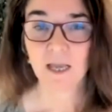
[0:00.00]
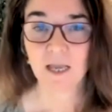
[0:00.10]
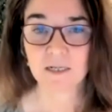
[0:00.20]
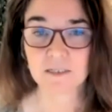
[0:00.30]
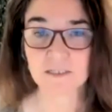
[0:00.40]

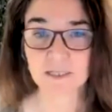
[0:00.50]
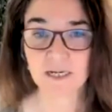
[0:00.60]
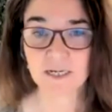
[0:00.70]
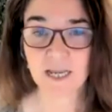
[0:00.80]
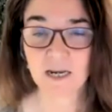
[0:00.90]
and
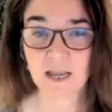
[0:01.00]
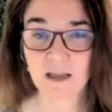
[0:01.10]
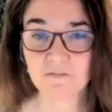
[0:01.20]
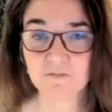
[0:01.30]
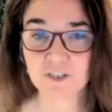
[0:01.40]
send our
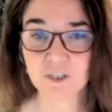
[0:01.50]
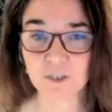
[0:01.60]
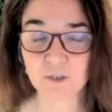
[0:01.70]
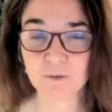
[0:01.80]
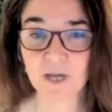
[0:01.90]
love to
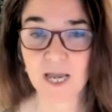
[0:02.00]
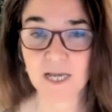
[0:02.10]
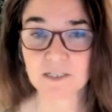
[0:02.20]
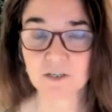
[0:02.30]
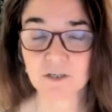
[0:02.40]
you
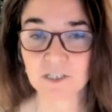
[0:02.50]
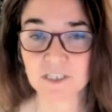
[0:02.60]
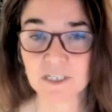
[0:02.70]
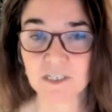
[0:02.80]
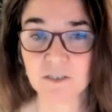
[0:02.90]
as you
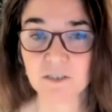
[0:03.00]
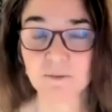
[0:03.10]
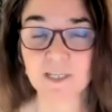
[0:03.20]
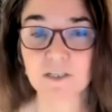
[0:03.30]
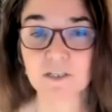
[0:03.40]
continue
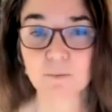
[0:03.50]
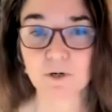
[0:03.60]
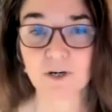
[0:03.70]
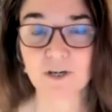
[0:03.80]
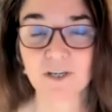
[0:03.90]
doing this
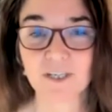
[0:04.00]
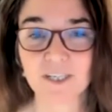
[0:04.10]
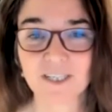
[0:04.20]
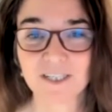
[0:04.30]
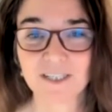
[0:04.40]
work,
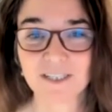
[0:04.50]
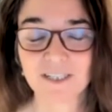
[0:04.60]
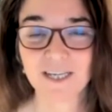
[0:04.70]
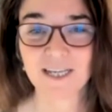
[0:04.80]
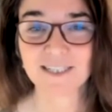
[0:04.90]

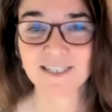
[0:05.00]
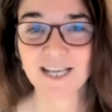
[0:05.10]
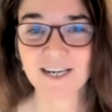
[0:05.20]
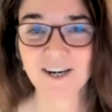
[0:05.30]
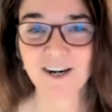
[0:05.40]
and
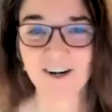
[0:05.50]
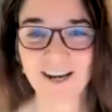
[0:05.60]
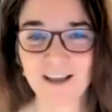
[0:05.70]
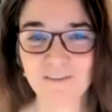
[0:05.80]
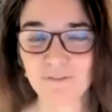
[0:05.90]
send our
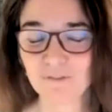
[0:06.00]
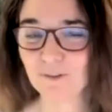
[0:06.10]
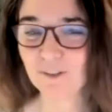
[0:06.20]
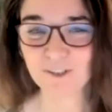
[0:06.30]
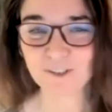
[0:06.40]
love
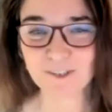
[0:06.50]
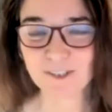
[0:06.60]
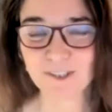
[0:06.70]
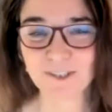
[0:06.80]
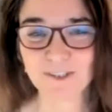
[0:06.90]
through you
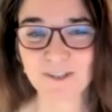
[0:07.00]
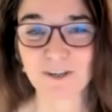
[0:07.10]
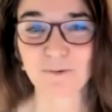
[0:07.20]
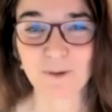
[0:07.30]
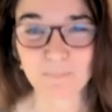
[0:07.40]
to the
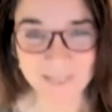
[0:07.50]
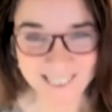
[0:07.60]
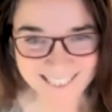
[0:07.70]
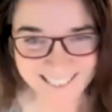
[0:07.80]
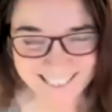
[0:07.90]

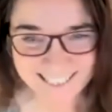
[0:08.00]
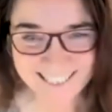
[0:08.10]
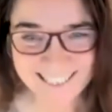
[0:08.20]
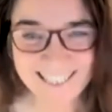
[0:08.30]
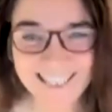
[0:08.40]
Caribbean
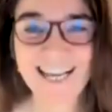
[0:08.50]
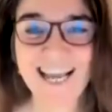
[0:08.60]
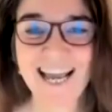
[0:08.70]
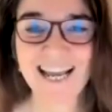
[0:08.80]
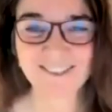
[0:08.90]

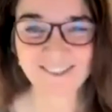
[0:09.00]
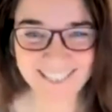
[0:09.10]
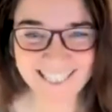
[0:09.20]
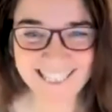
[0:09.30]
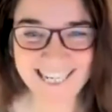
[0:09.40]
and
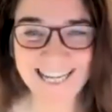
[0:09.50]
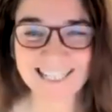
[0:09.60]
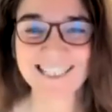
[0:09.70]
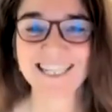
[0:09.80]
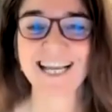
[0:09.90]
Trinidad
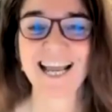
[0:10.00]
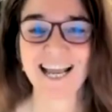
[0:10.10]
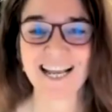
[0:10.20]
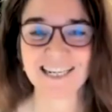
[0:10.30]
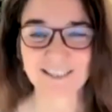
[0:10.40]

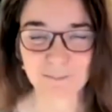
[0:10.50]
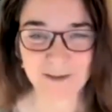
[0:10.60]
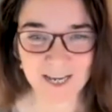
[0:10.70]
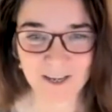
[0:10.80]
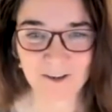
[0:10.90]
and
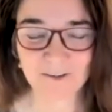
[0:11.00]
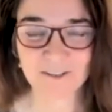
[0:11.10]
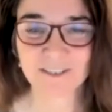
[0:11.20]
Tobago.